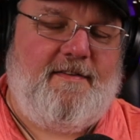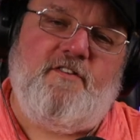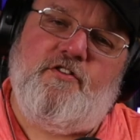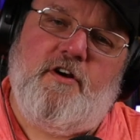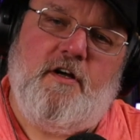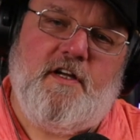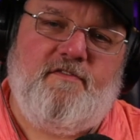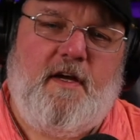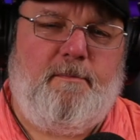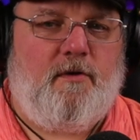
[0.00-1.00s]
and this is your Hunky
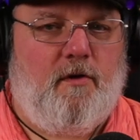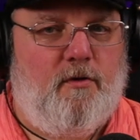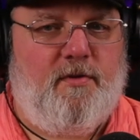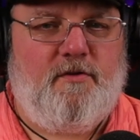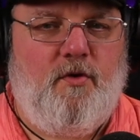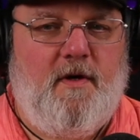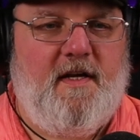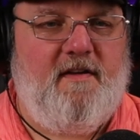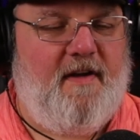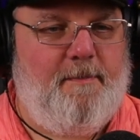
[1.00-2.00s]
Vape Global
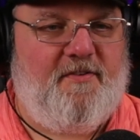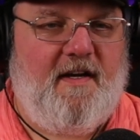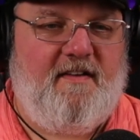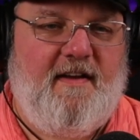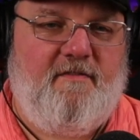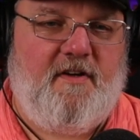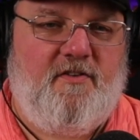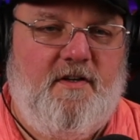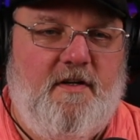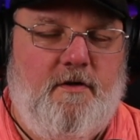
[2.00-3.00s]
20 Vape Science
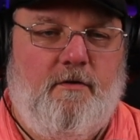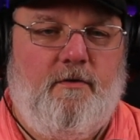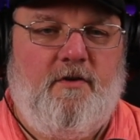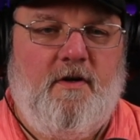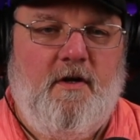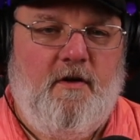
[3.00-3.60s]
Advocacy and News